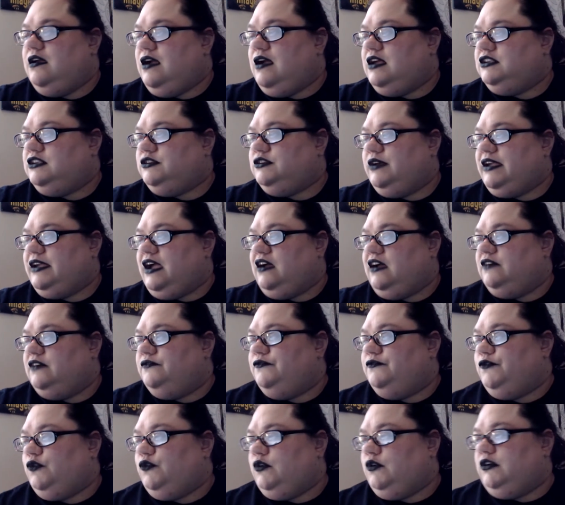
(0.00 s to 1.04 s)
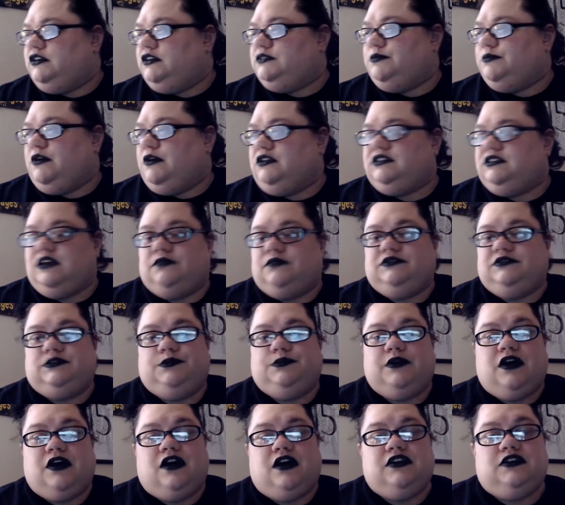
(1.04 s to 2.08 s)
So I got 4 small tubs to
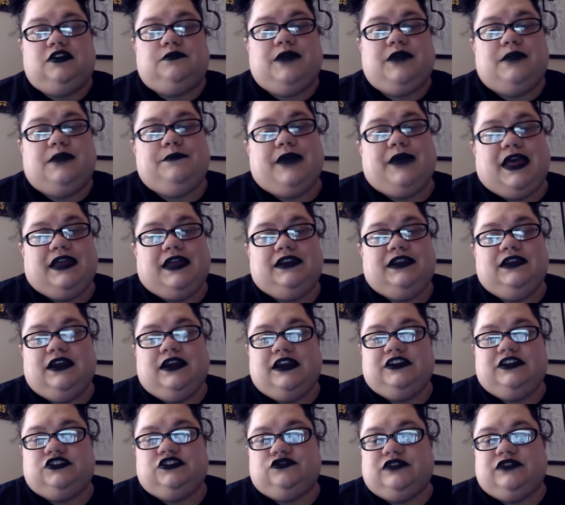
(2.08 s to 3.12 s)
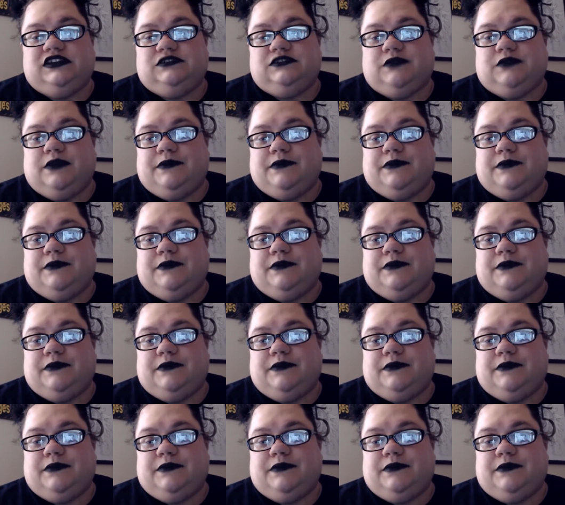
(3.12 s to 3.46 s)
put under my bed. I just raised my